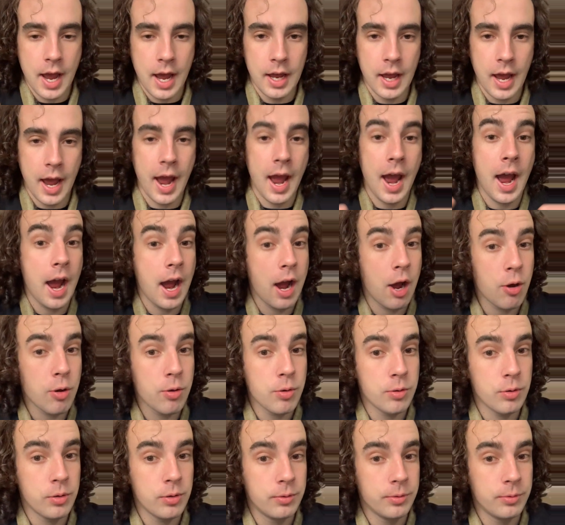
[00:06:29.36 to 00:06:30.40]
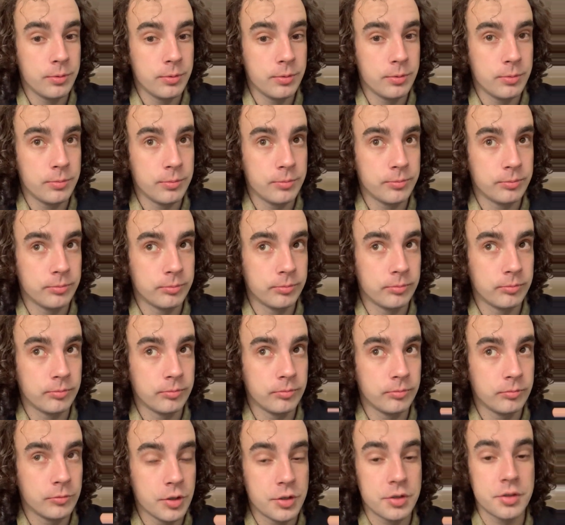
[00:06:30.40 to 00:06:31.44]
how
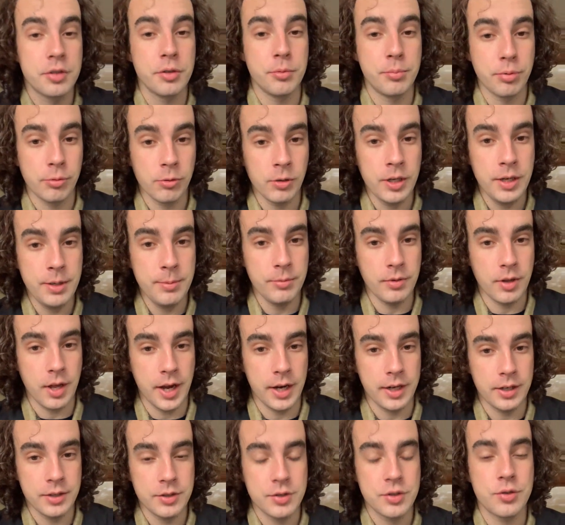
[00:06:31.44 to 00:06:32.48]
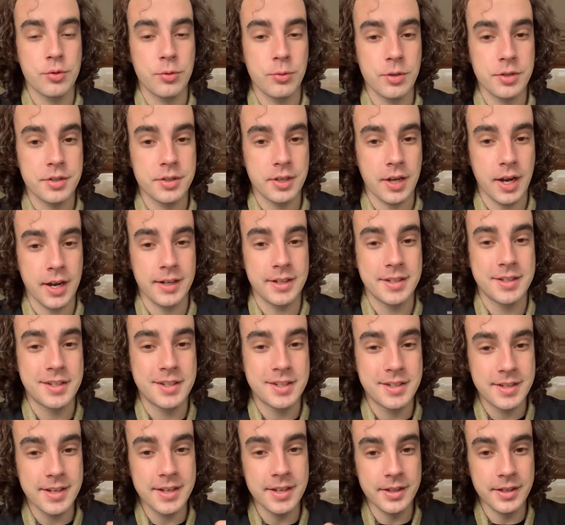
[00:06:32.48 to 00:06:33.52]
supreme light, source light,
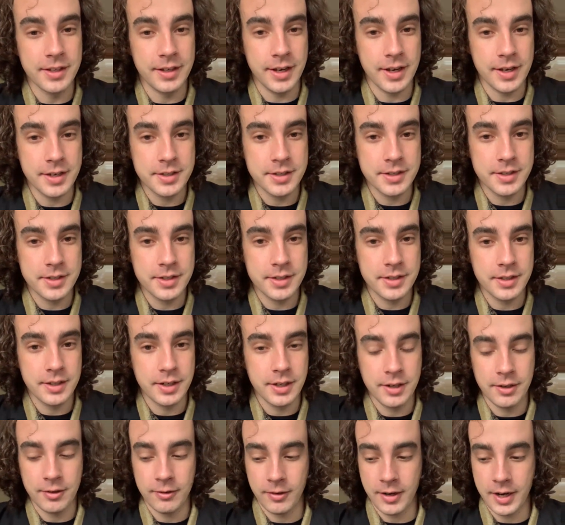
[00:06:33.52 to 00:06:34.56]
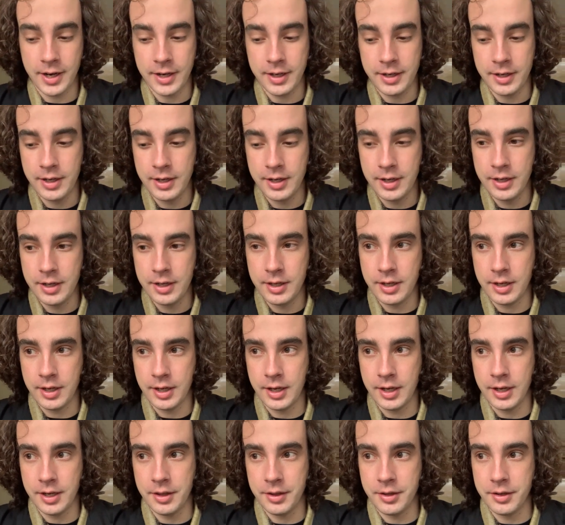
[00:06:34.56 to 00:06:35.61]
stillness, right?
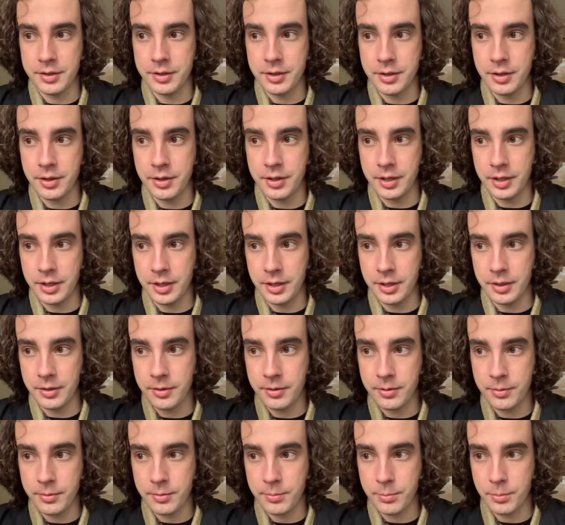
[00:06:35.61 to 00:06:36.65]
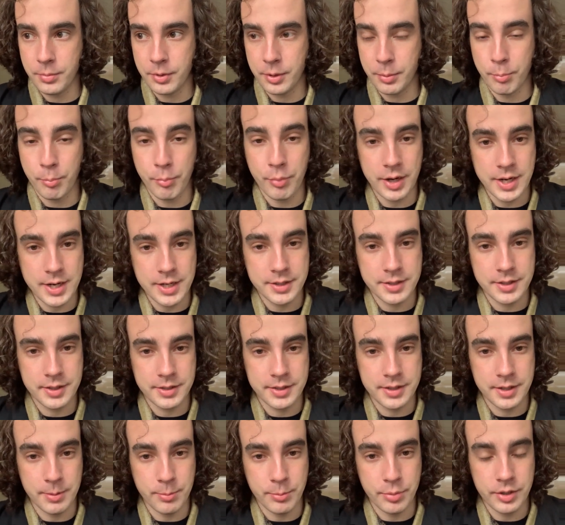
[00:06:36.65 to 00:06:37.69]
The base
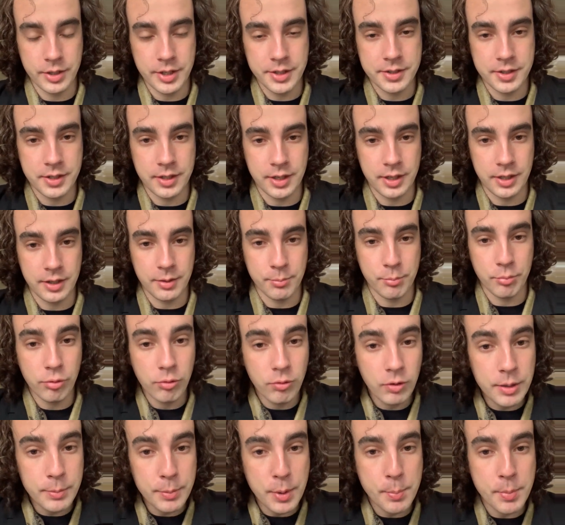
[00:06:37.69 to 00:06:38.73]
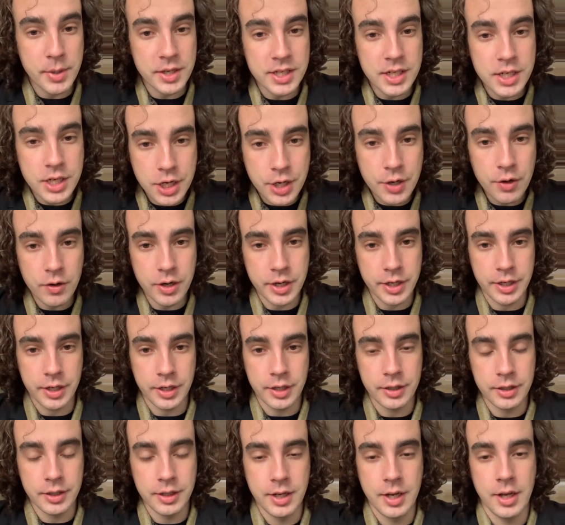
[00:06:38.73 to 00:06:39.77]
simplicity, the prima
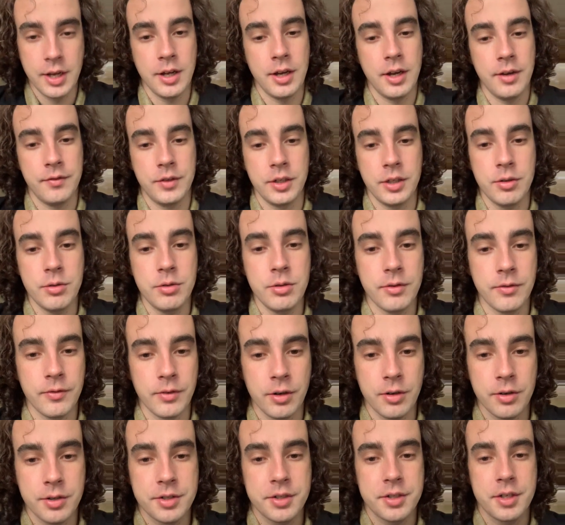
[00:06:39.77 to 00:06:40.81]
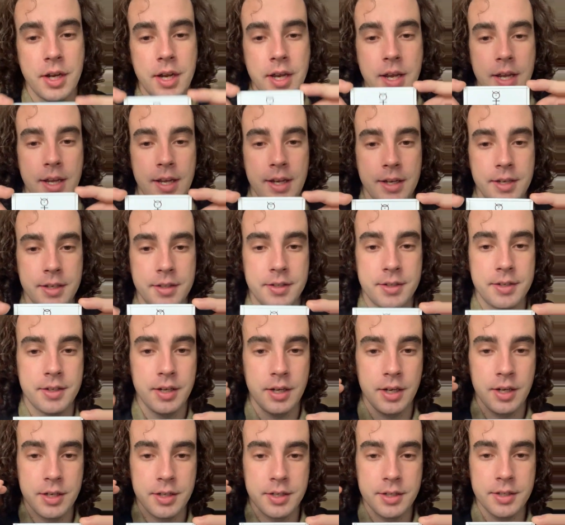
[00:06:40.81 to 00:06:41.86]
materia of the universe is
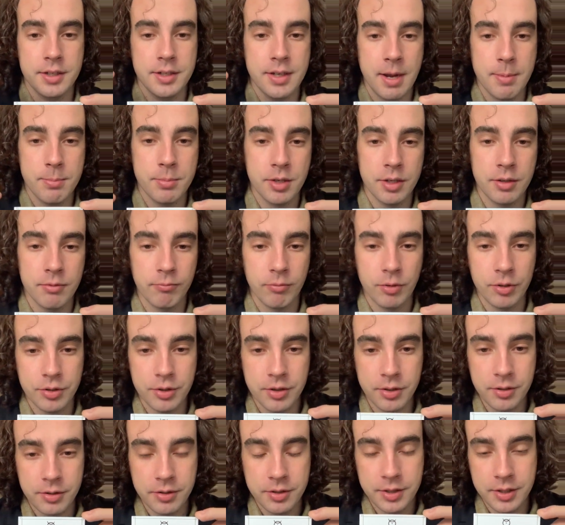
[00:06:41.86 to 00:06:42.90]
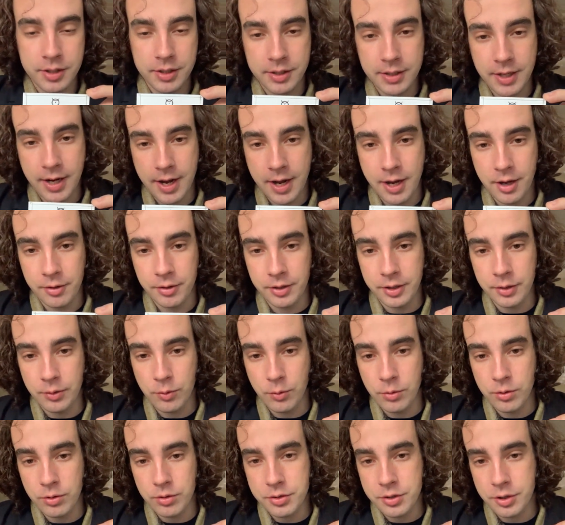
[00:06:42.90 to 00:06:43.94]
stepped and reduced down in
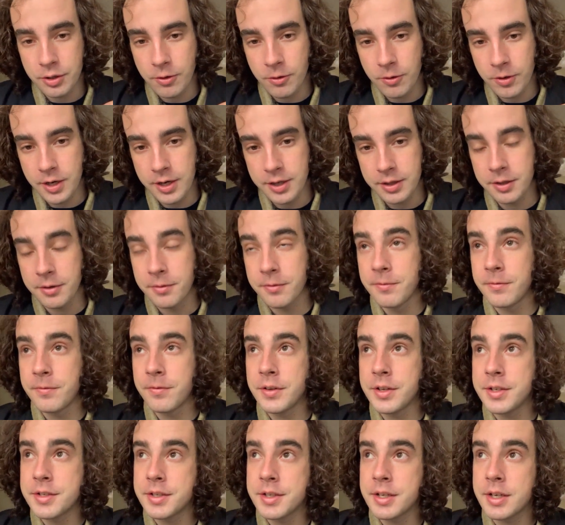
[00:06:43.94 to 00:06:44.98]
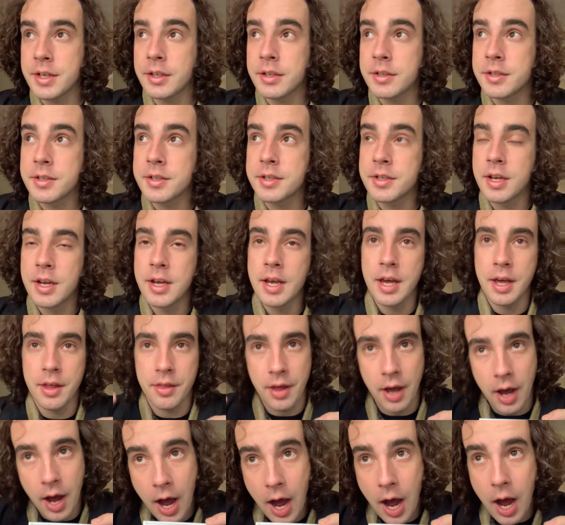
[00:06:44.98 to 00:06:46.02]
order to create the physics,
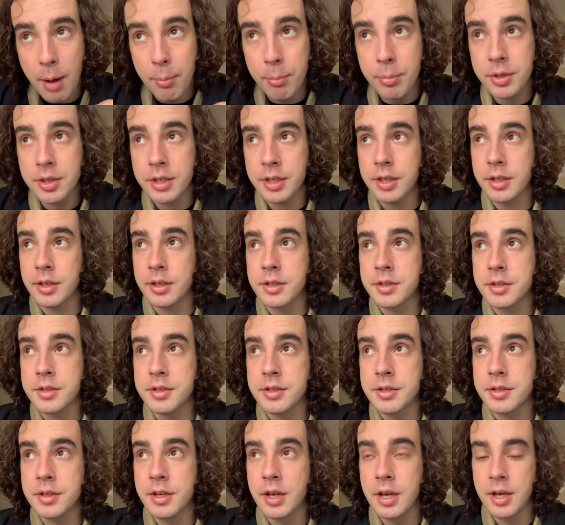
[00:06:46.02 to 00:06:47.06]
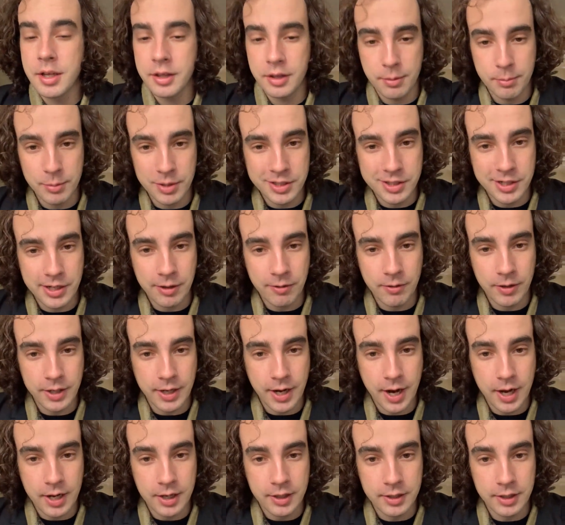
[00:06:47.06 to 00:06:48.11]
the optics, the
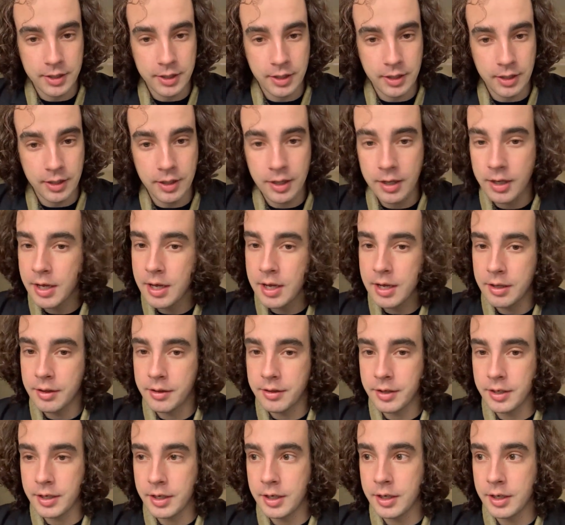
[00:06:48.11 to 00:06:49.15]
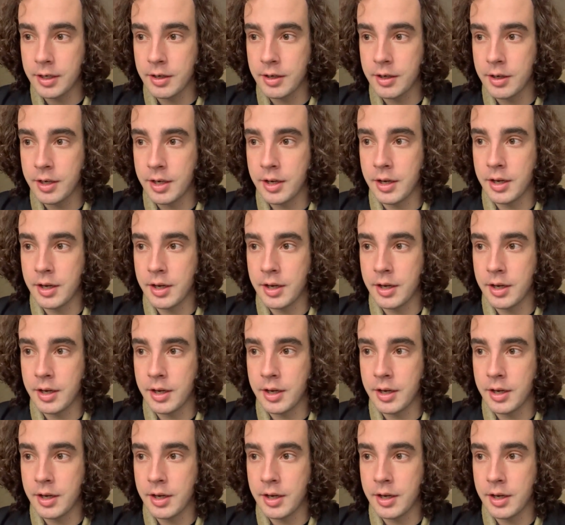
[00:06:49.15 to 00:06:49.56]
materiality, the